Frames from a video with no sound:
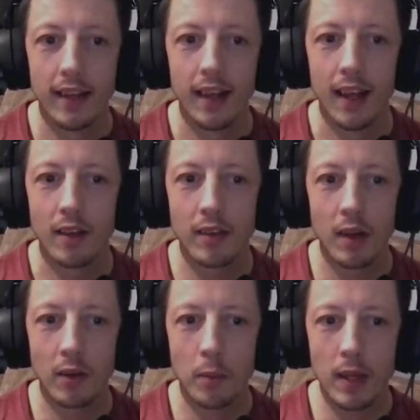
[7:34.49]
was like,
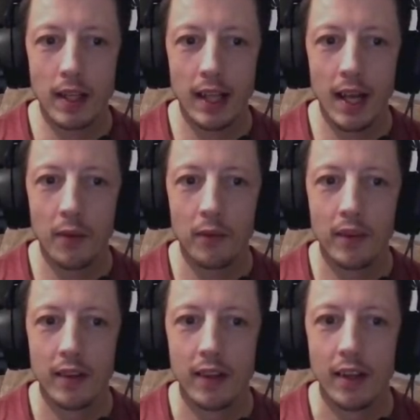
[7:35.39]
come here, clown.
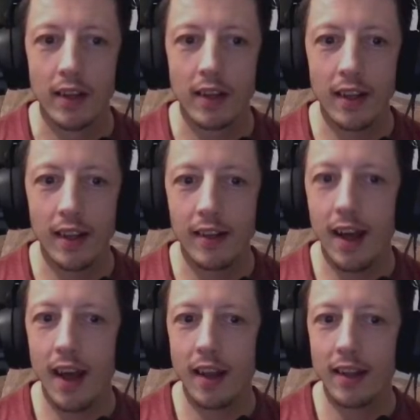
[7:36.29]
You're gonna
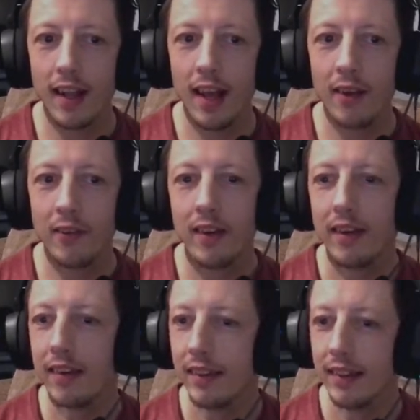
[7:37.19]
die, clown.
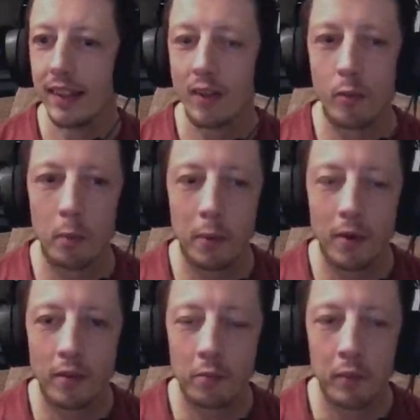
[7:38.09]
Give him a bit of
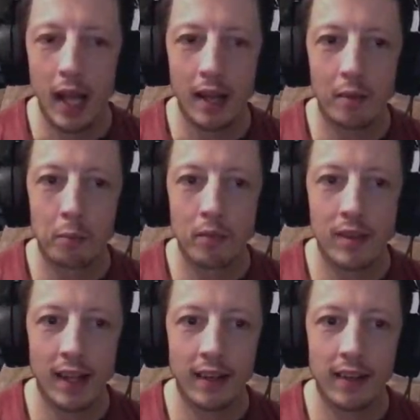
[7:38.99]
an Adam
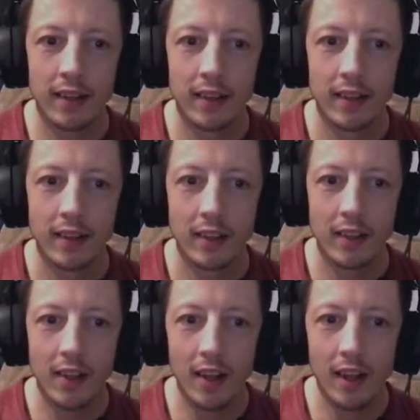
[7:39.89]
Sandler. You're
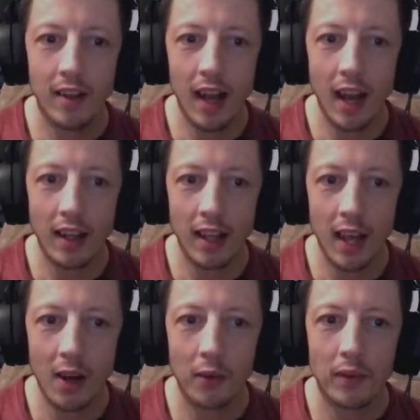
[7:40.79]
gonna die, clown.
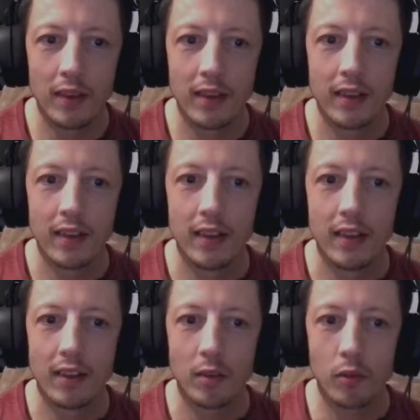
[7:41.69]

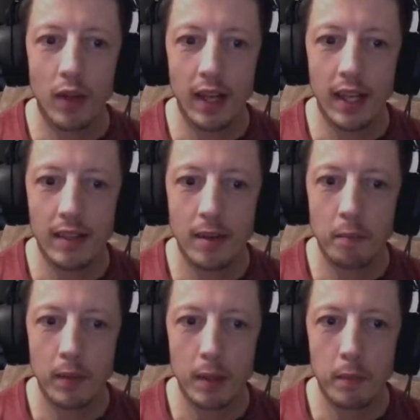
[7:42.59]
So I'm trying to hit him.
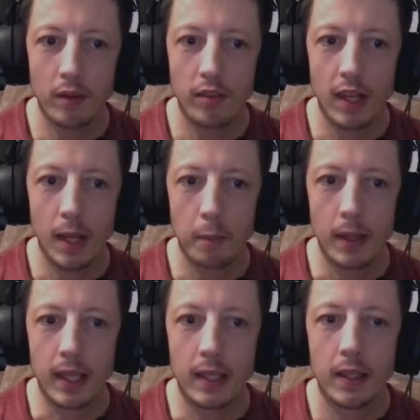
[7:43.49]
He managed to hit me.
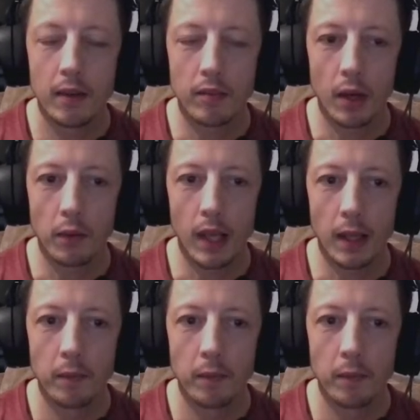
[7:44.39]
It's like, okay.